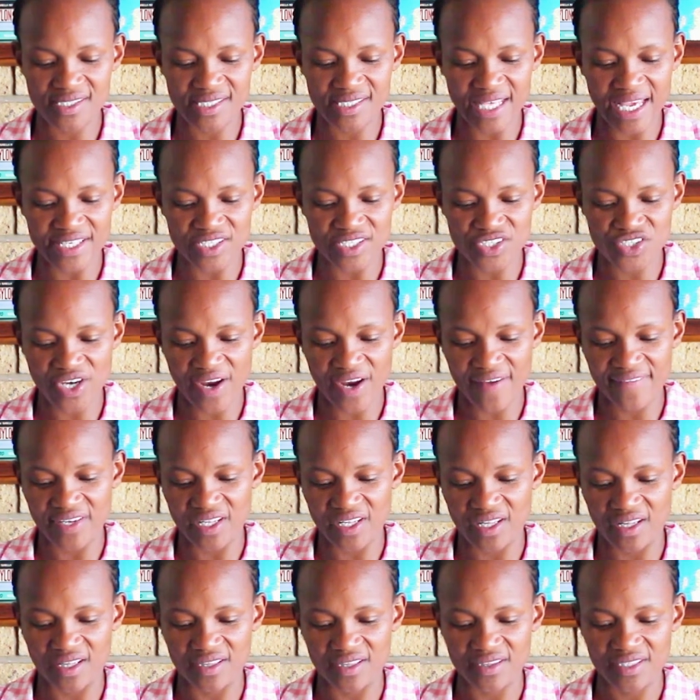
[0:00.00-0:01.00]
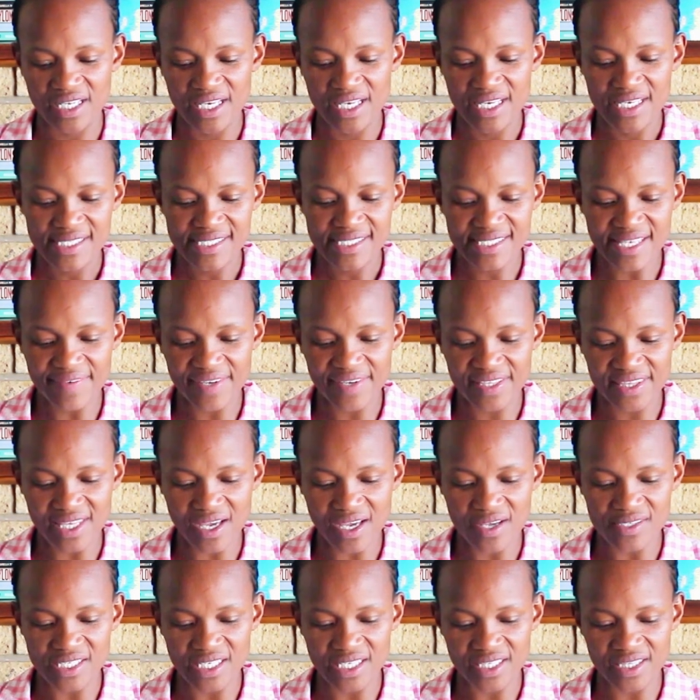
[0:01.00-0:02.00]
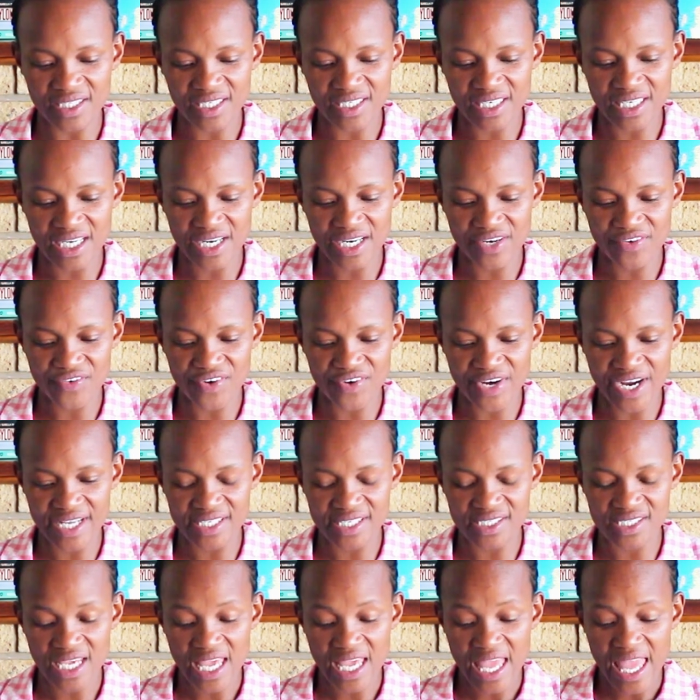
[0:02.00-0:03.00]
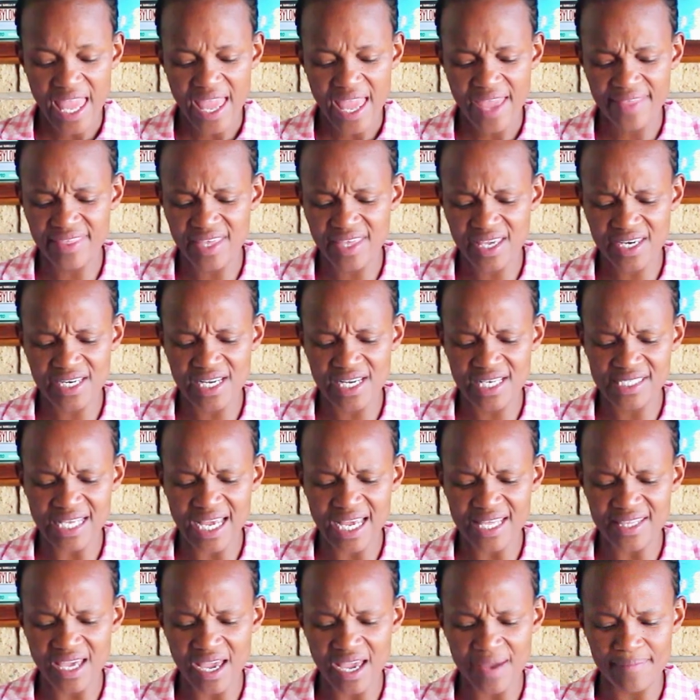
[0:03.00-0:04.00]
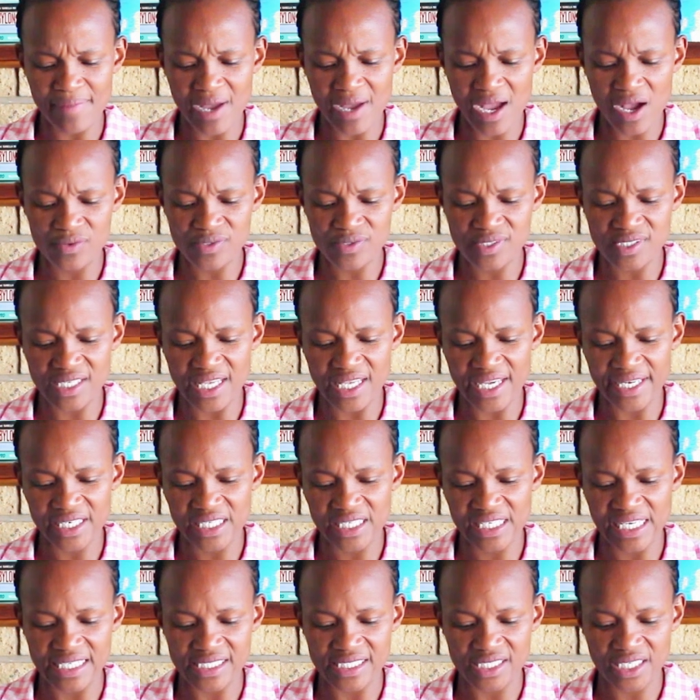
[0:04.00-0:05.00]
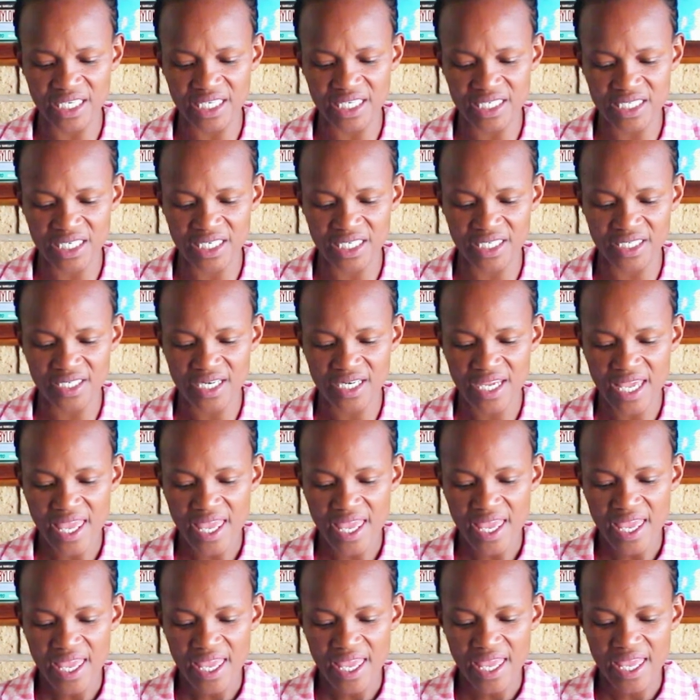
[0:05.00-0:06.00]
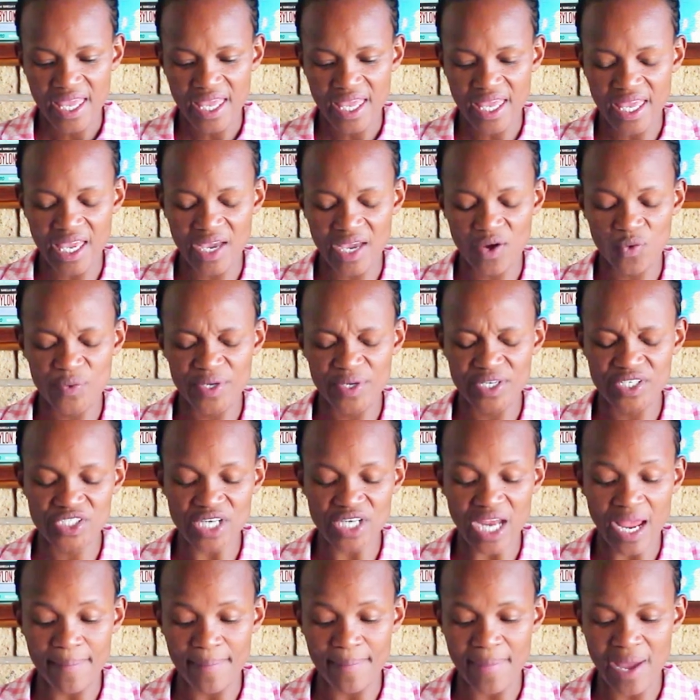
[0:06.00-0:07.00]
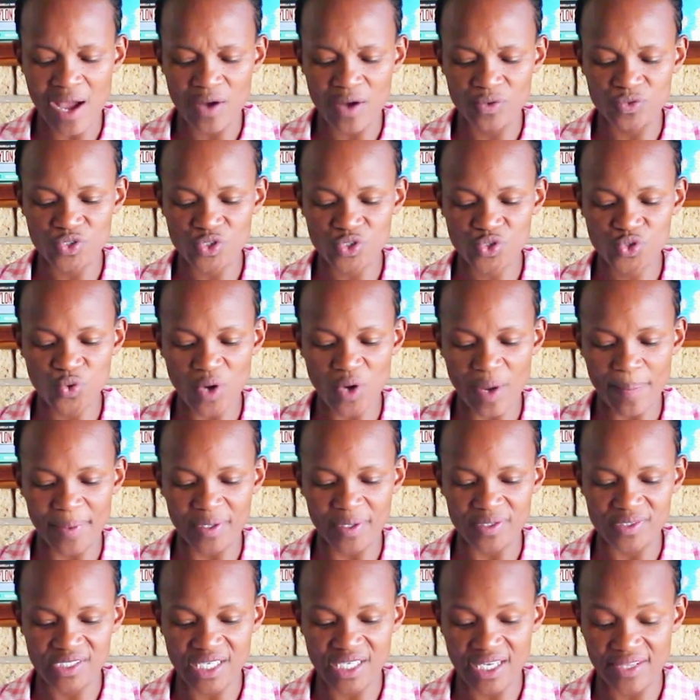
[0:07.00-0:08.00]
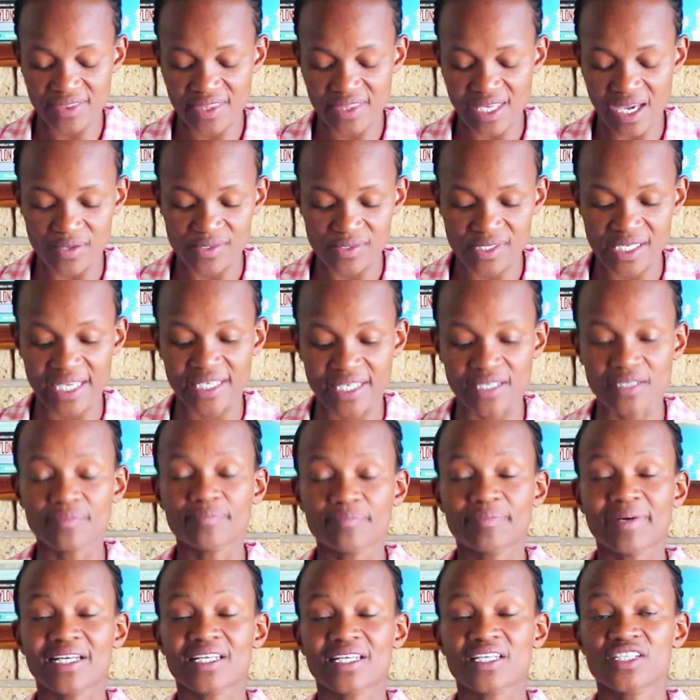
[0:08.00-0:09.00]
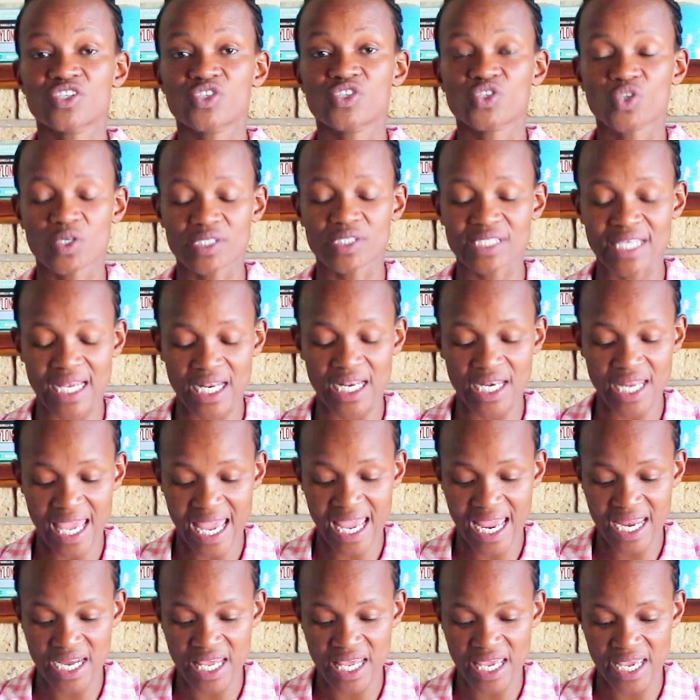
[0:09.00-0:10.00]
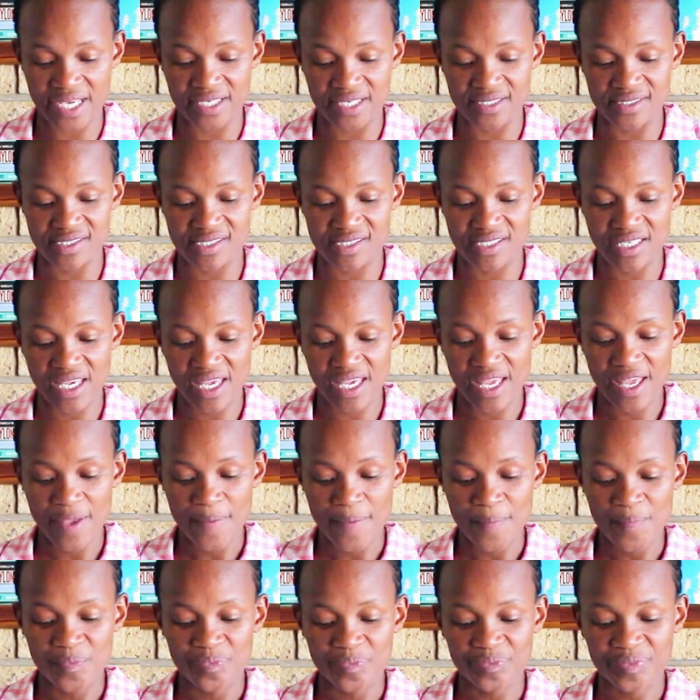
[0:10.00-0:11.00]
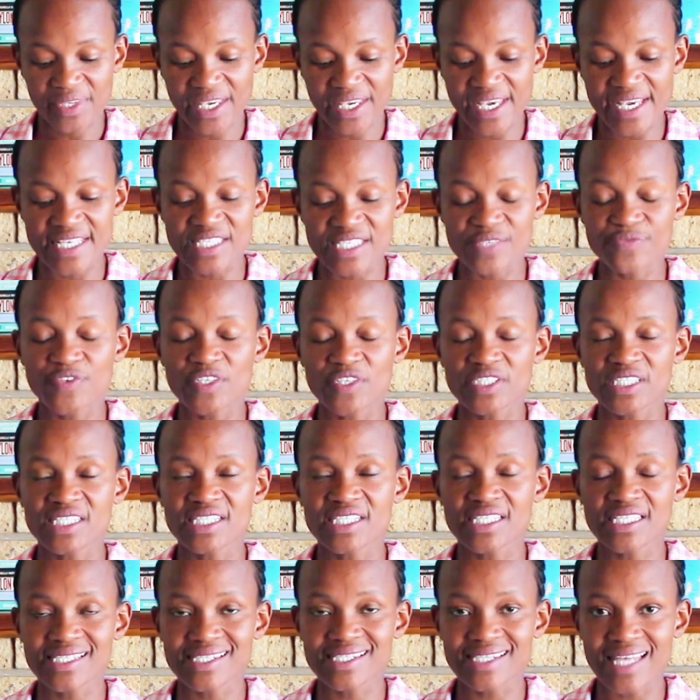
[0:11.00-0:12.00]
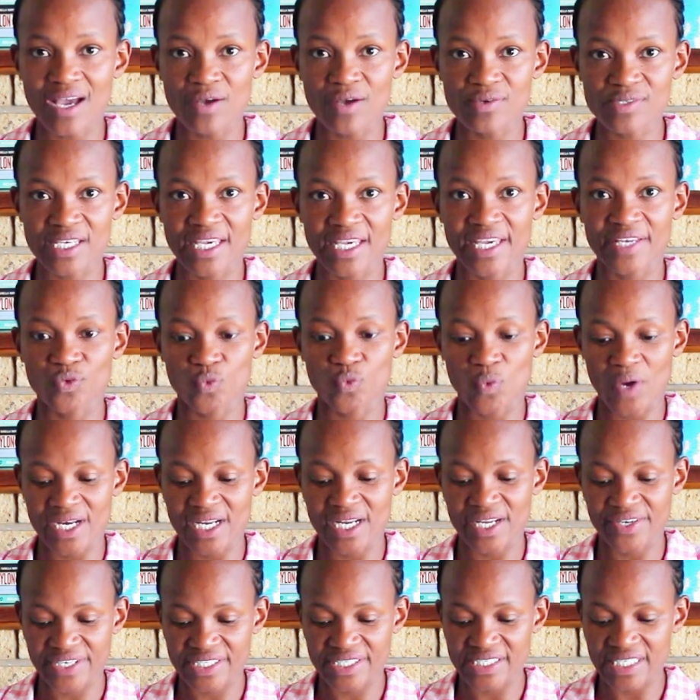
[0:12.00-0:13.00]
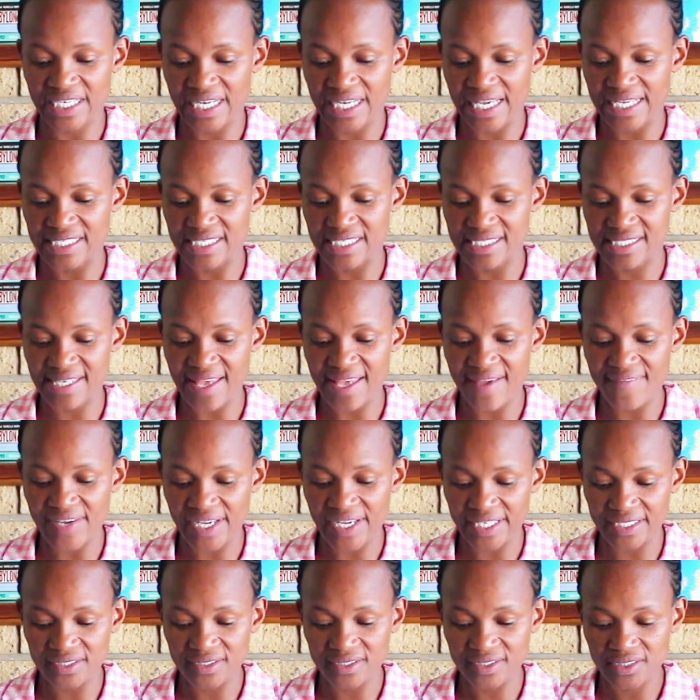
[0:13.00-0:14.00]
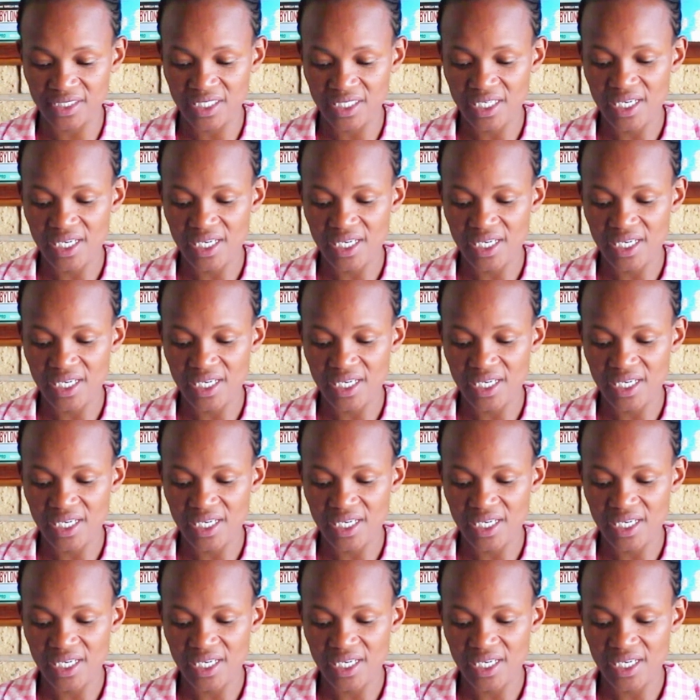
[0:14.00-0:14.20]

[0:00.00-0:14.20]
site travel 7,300, and then there's other amounts that he has hidden, which amount to about 10,000, but his total earnings is 46,187,